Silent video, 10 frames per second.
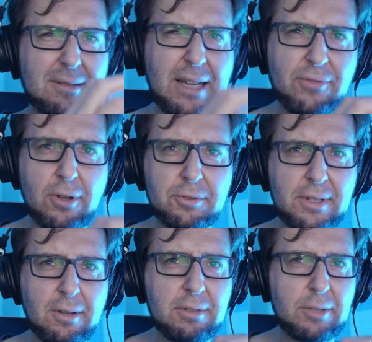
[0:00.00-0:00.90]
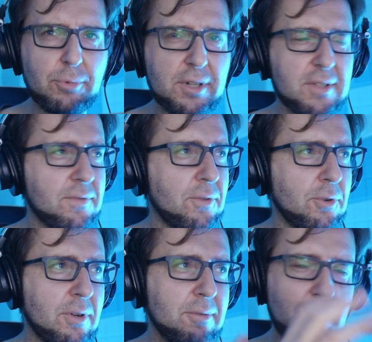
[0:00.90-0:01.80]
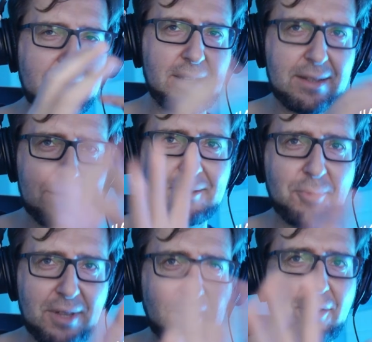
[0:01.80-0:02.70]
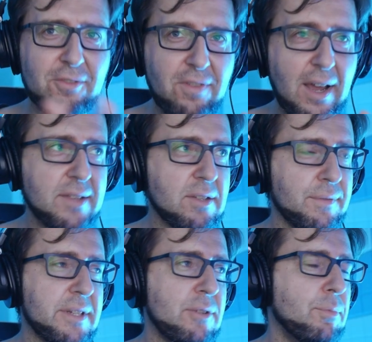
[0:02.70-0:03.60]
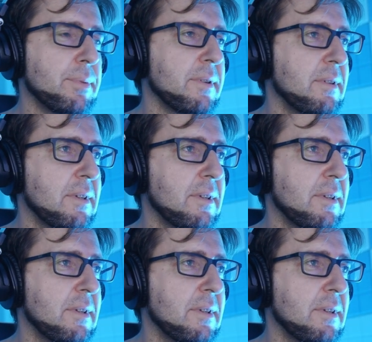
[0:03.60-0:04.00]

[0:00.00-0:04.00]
kind of only, only works for within within the confines of this loop